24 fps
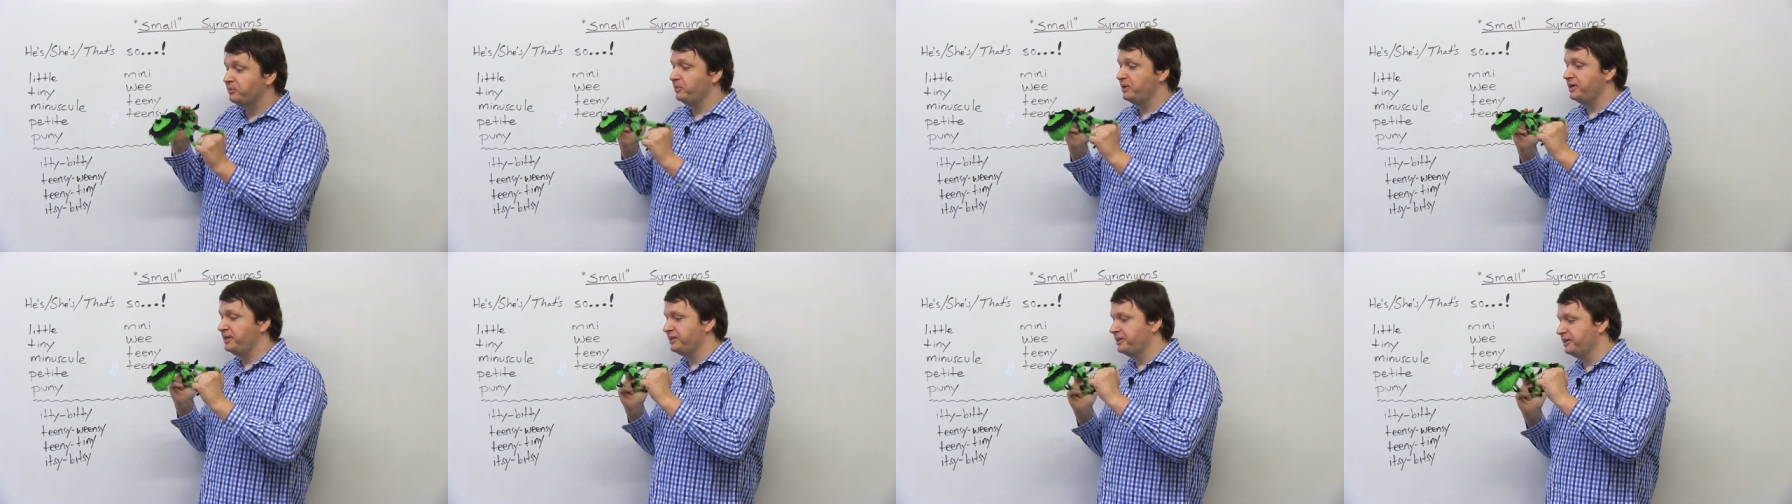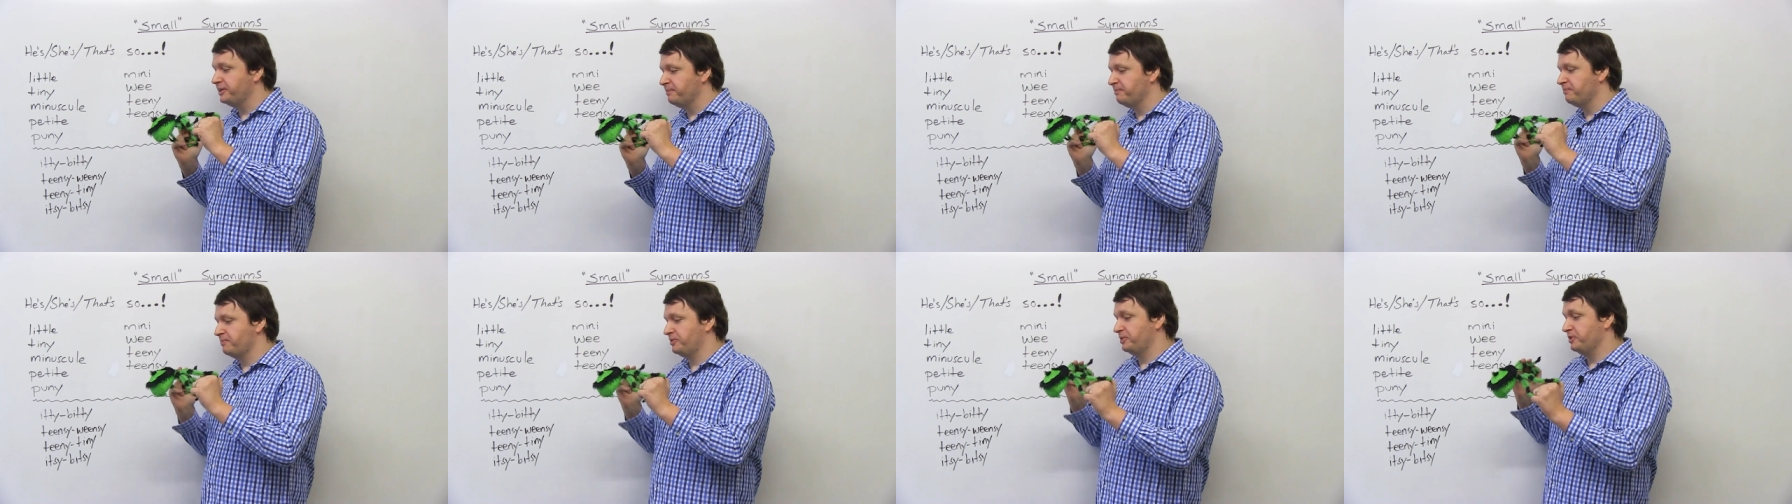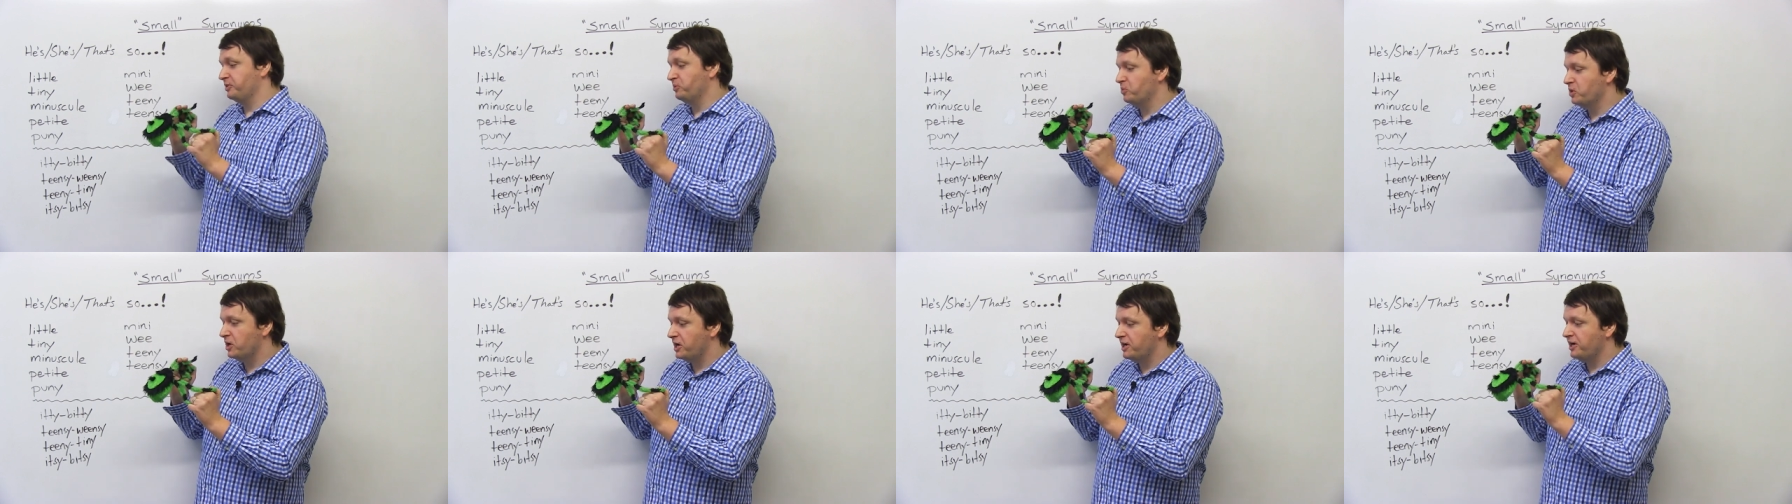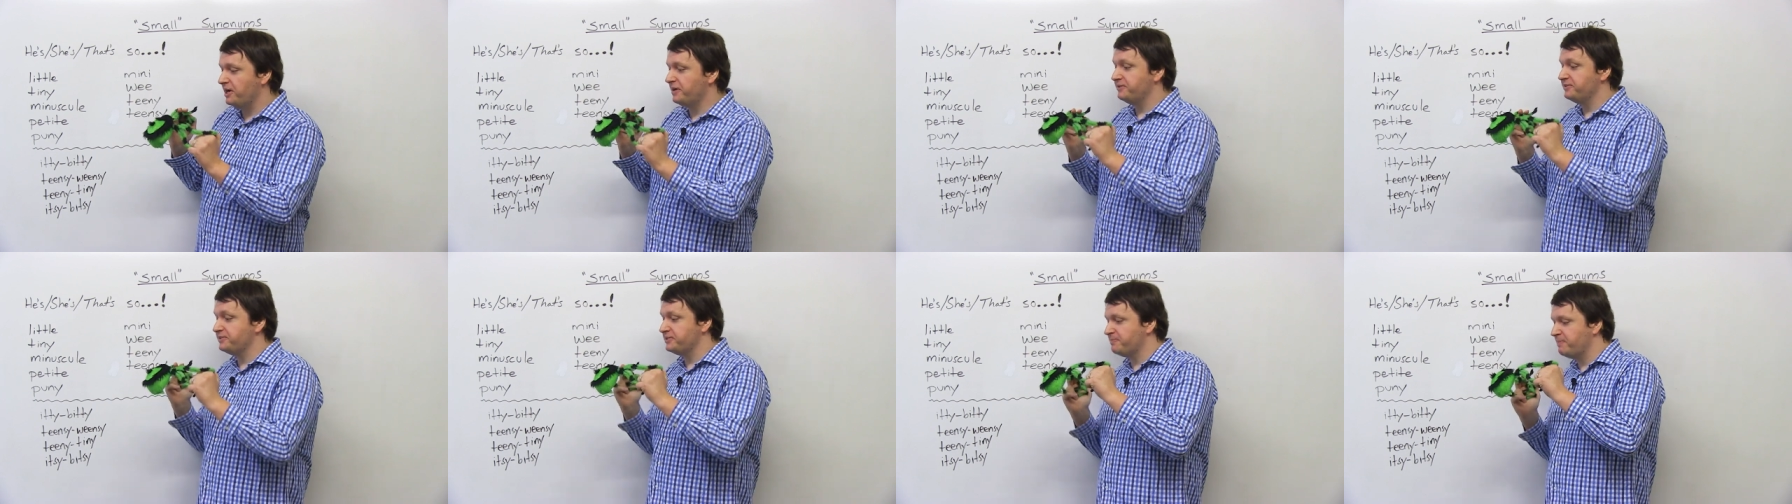went up the
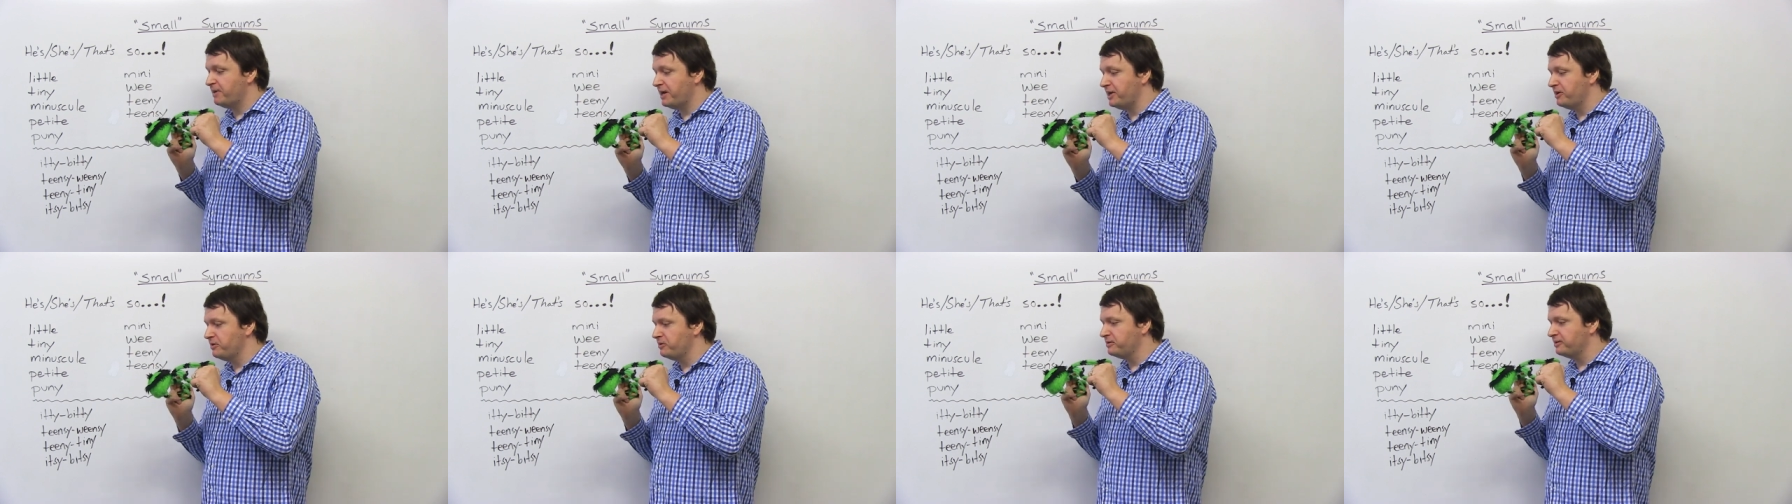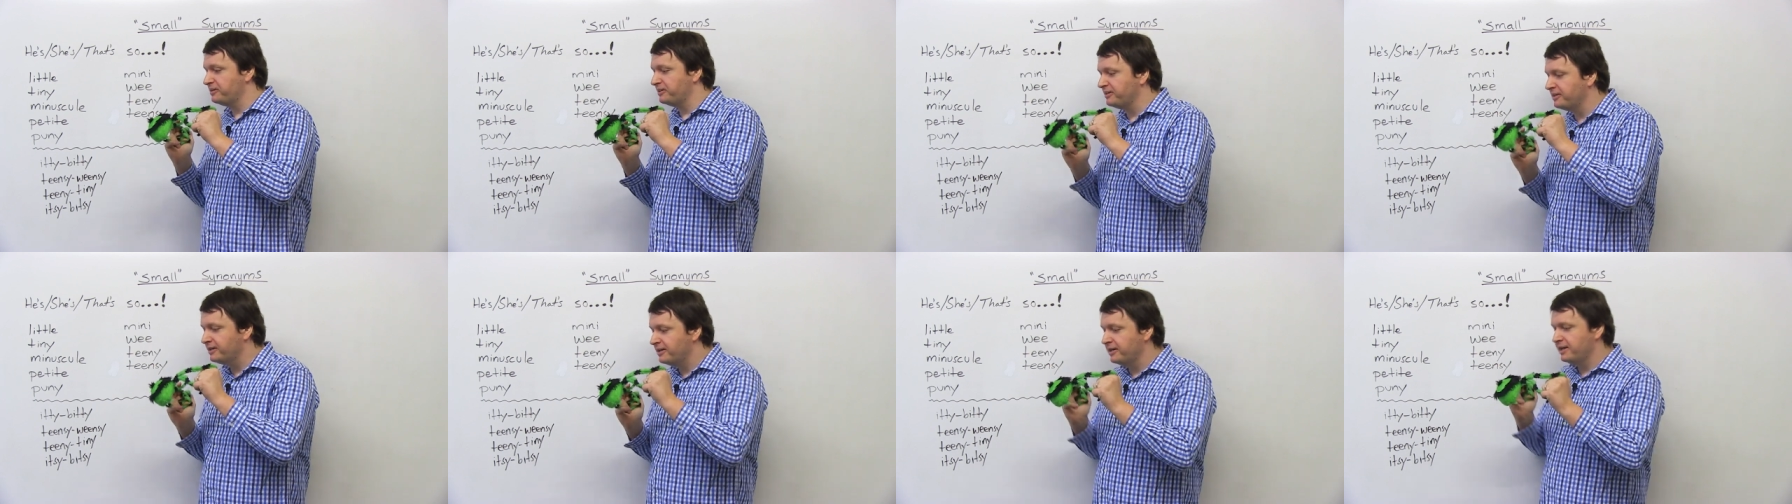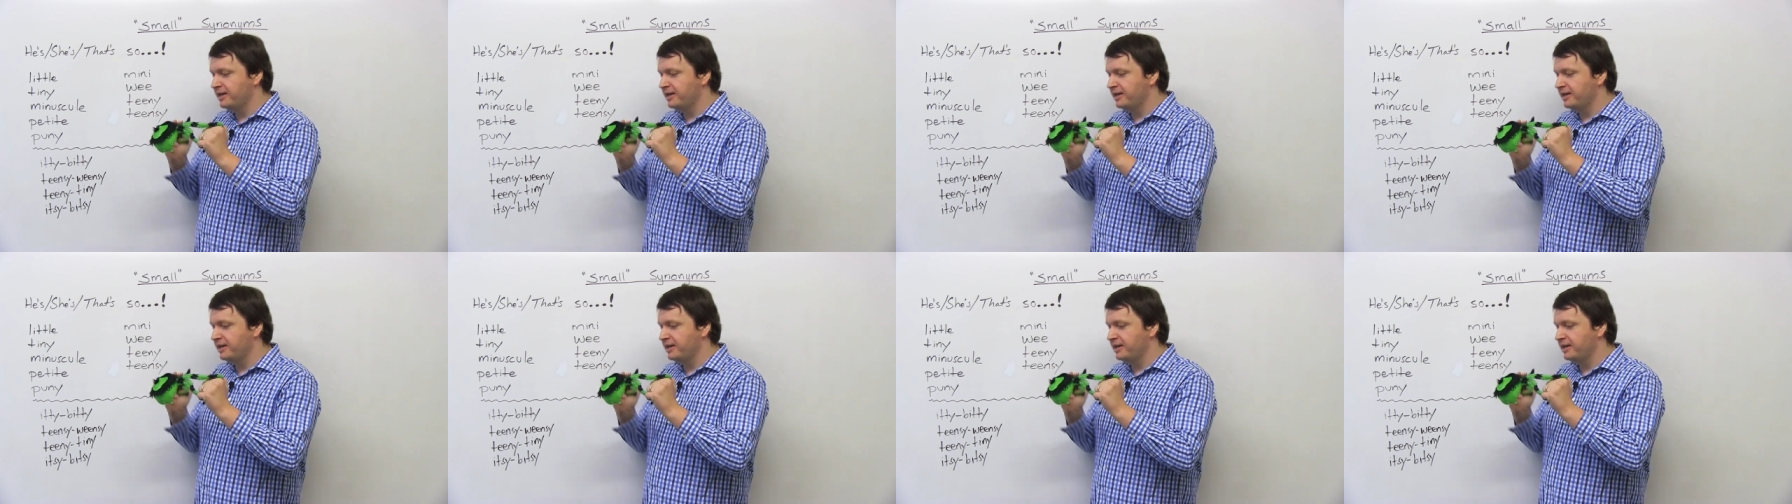water spout.